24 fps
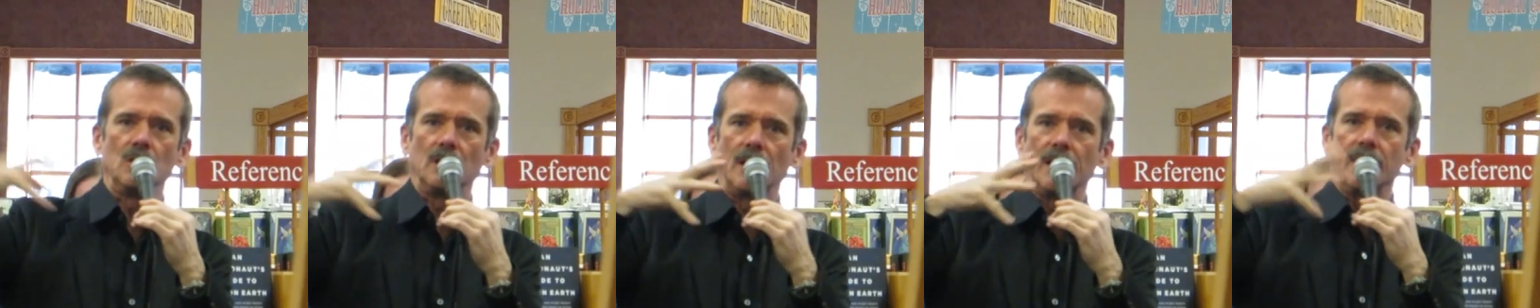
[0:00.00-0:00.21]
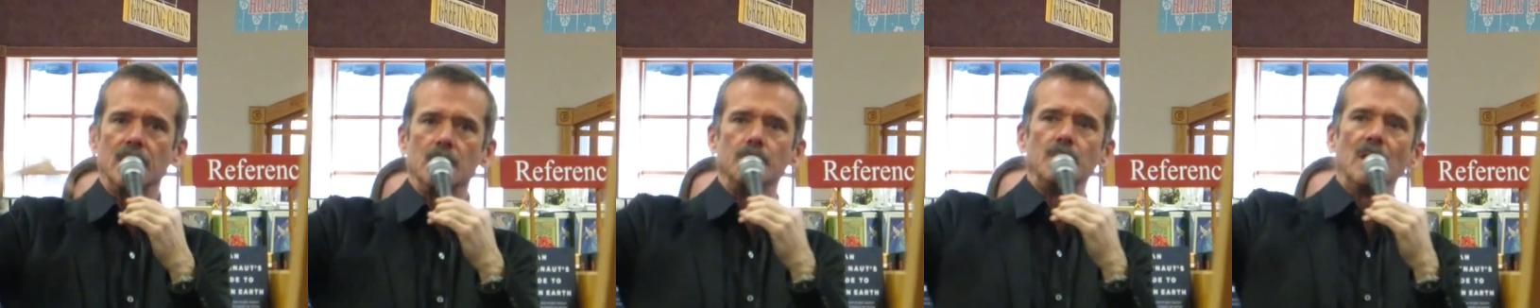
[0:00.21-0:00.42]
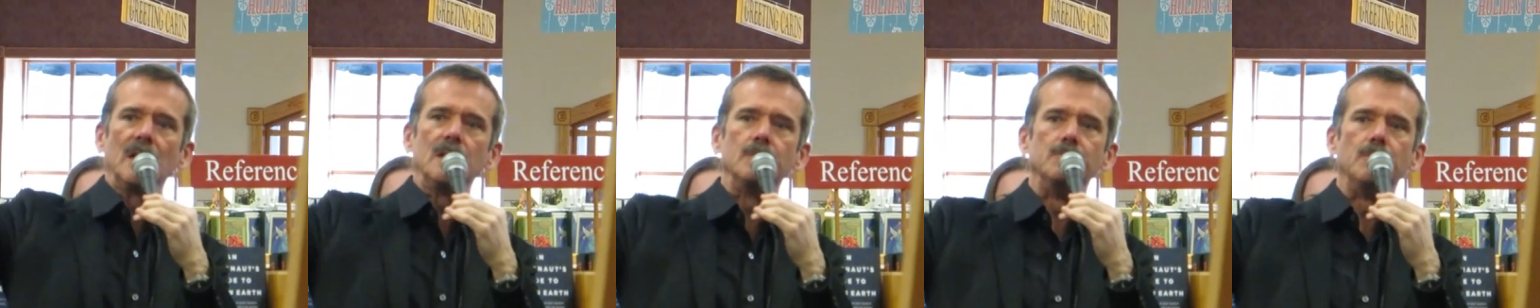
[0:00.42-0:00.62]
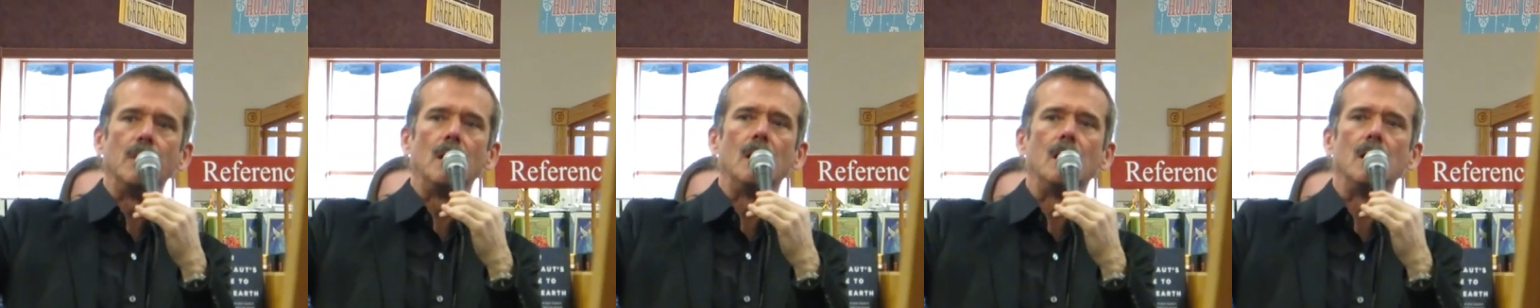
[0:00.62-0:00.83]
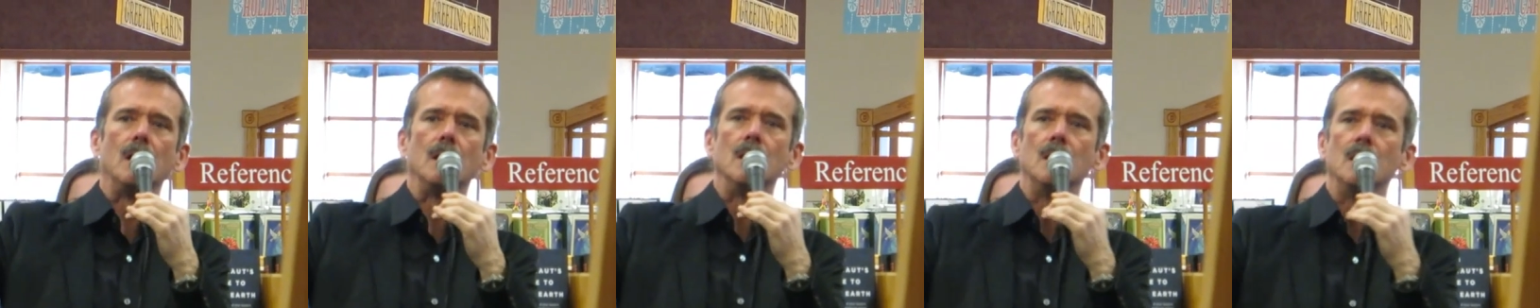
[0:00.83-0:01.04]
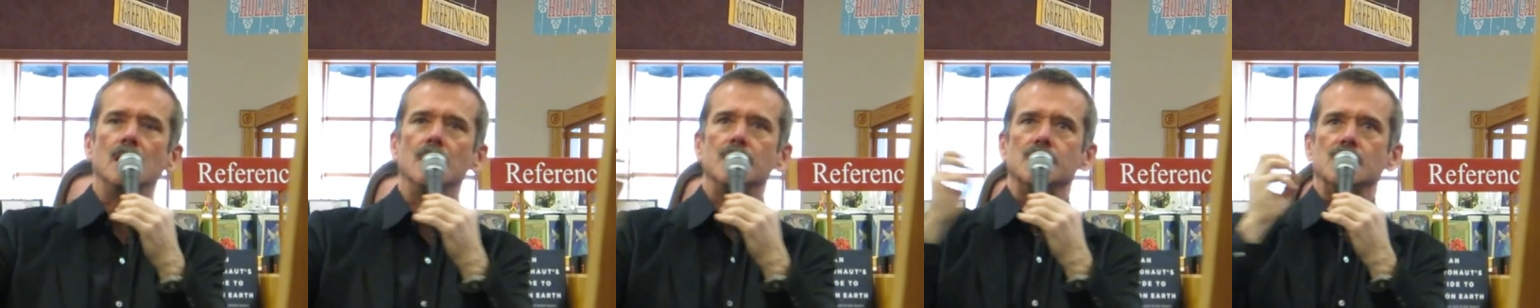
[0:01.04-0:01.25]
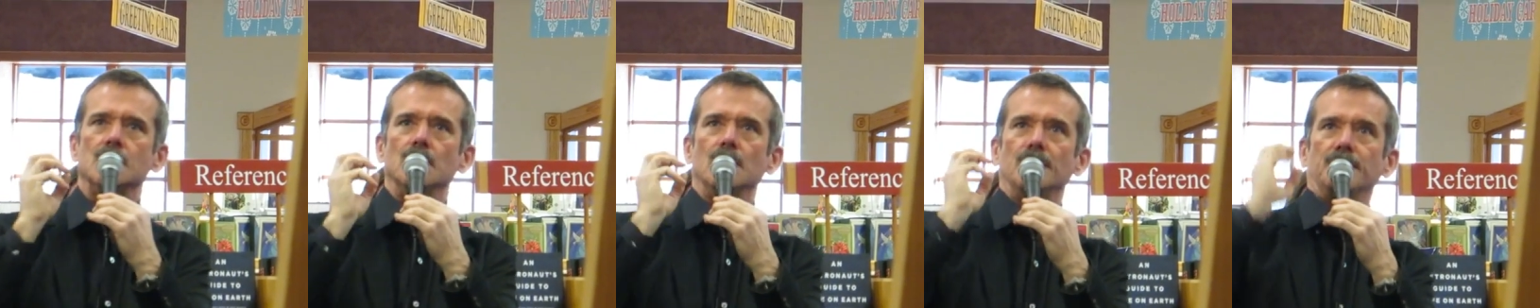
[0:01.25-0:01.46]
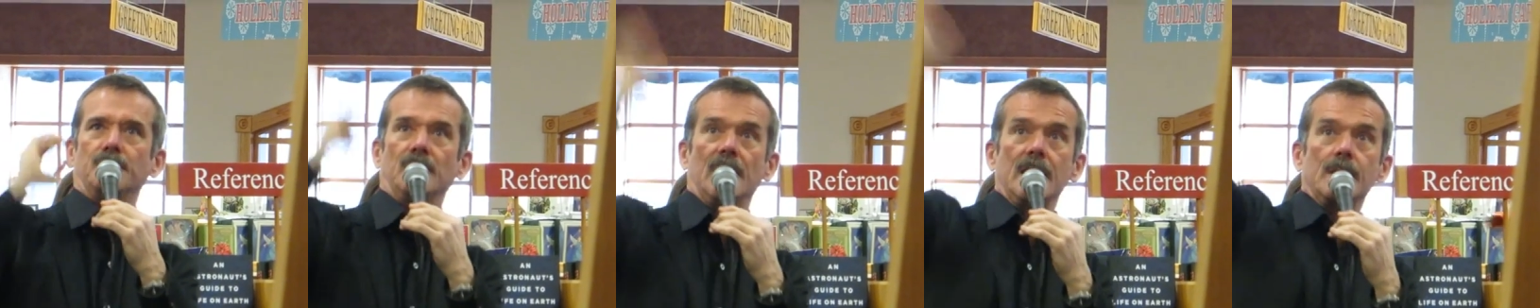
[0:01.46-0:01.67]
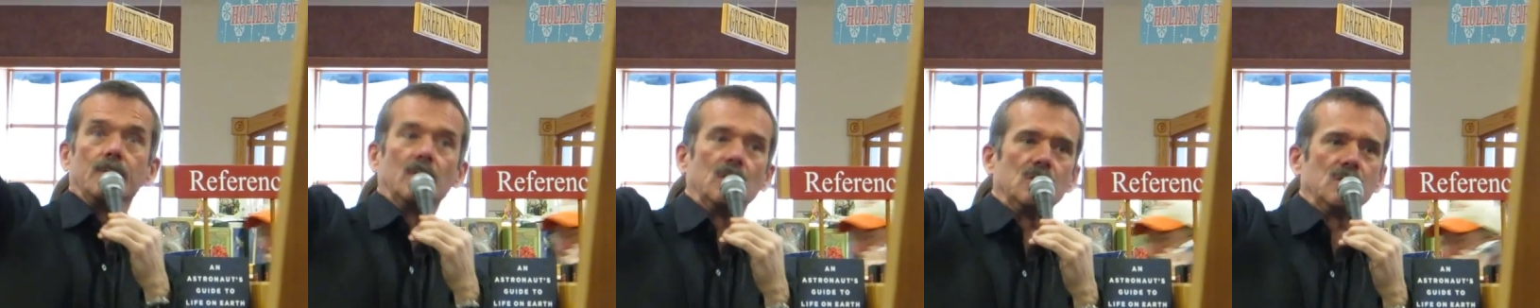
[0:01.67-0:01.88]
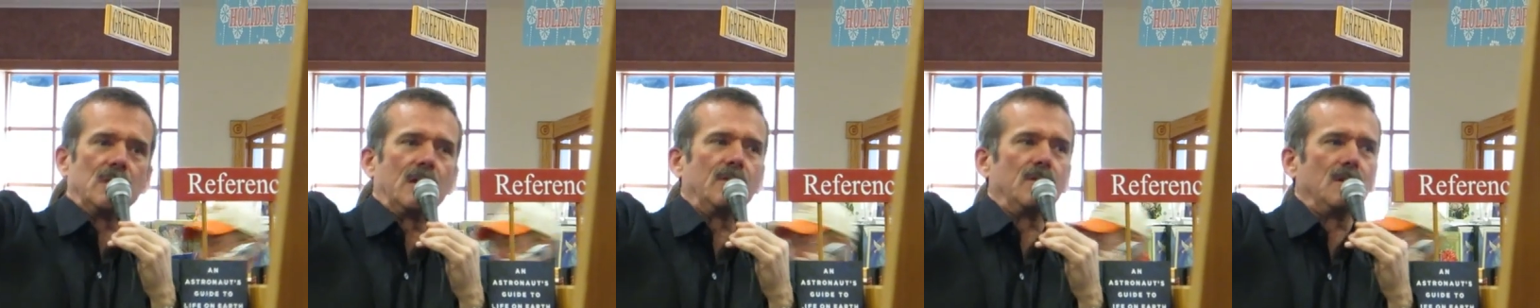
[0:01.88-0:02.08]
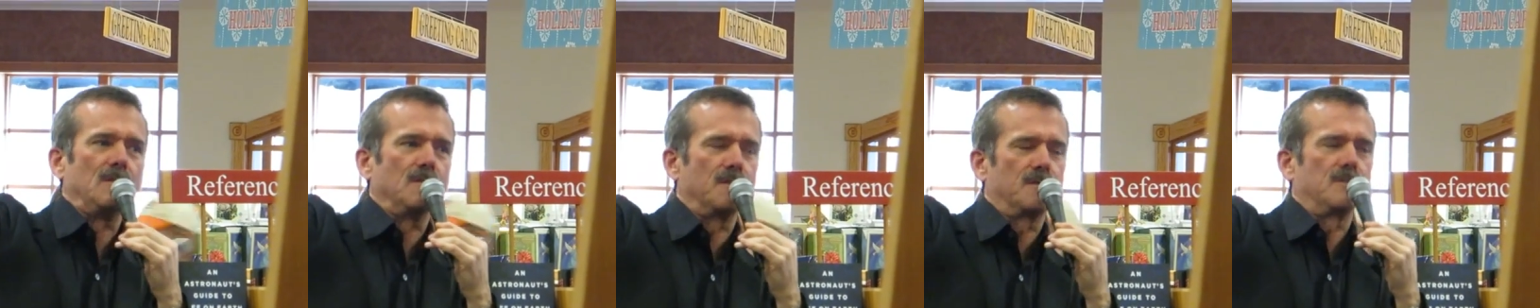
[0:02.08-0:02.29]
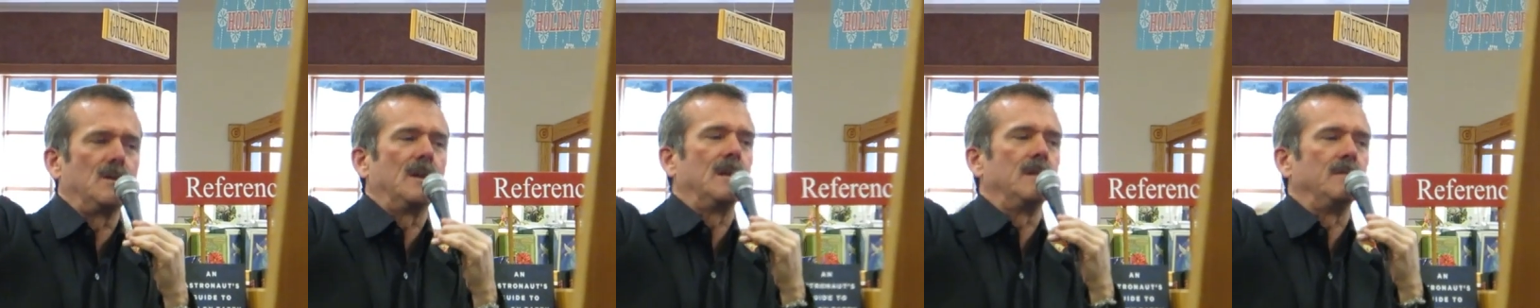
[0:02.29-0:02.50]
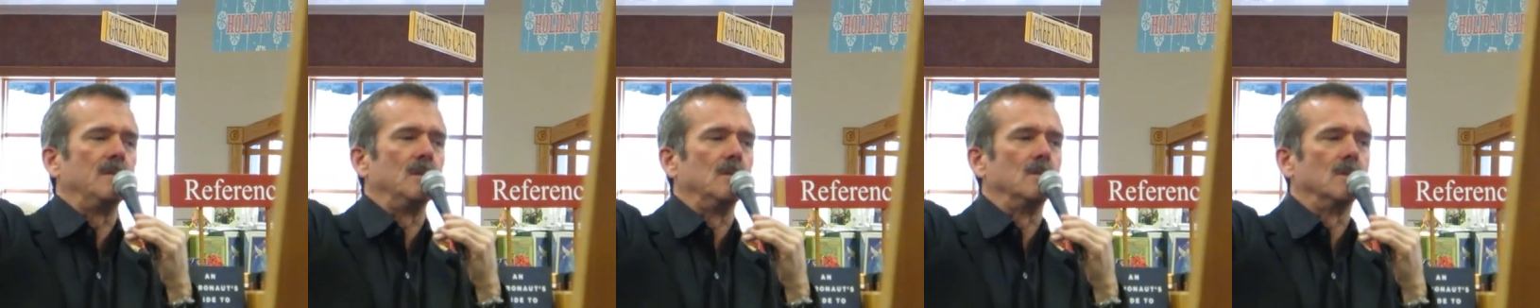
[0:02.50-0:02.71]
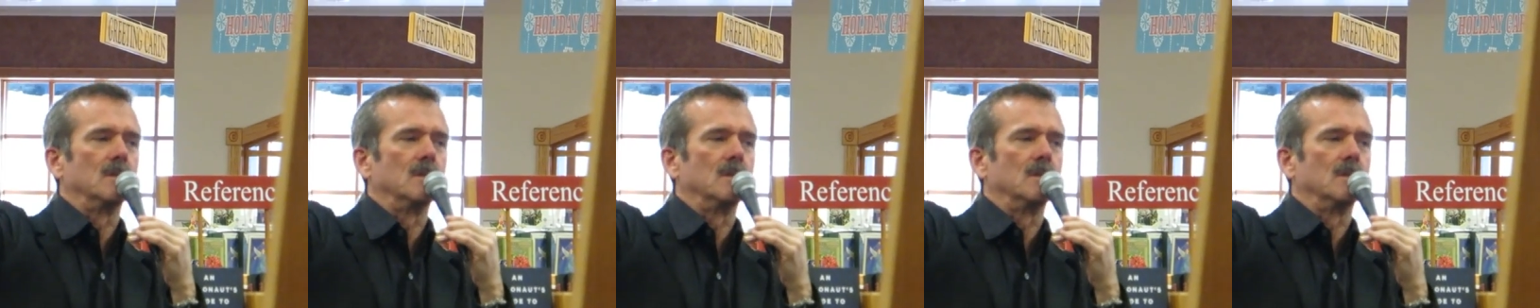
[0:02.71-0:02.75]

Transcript: you like a big ball. So the flame goes out in front of you